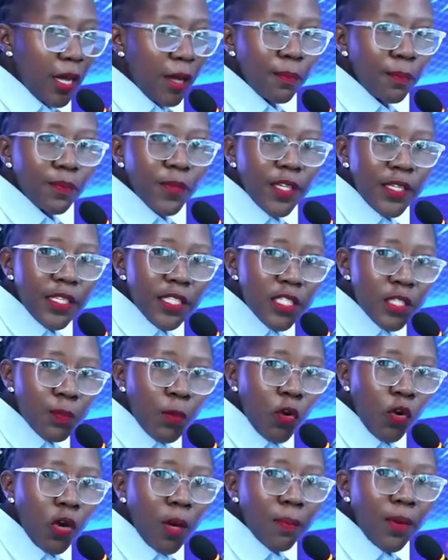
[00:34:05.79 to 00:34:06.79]
He
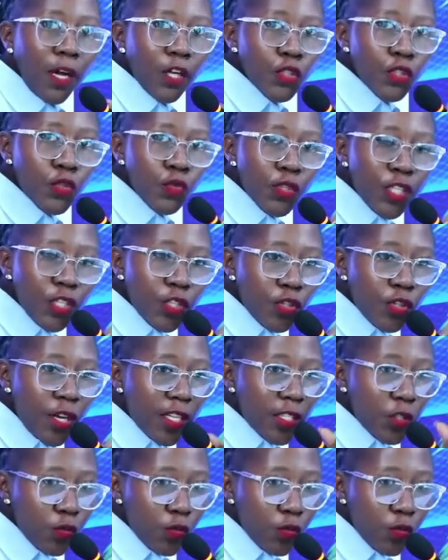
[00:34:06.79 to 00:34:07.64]
spoke about unit trusts,